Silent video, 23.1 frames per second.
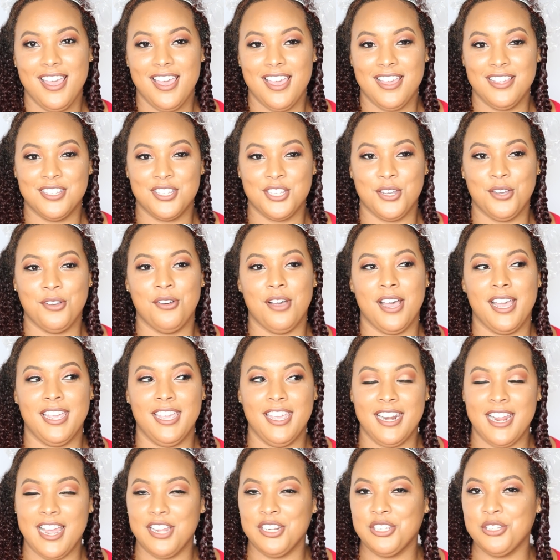And so I
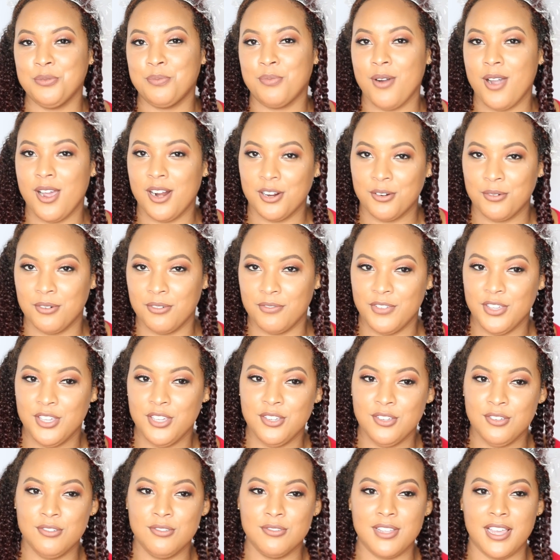cannot do product
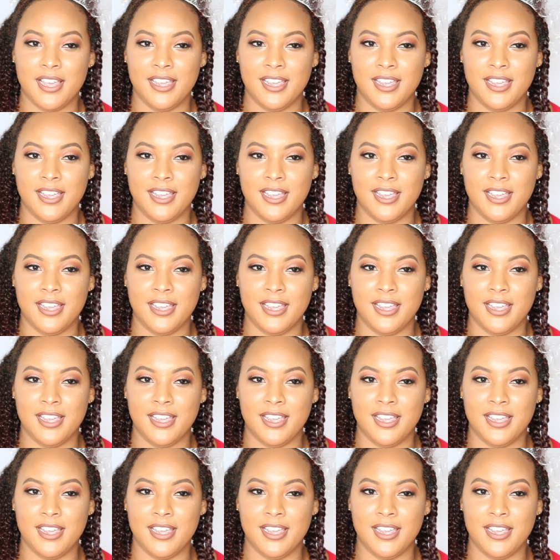reviews.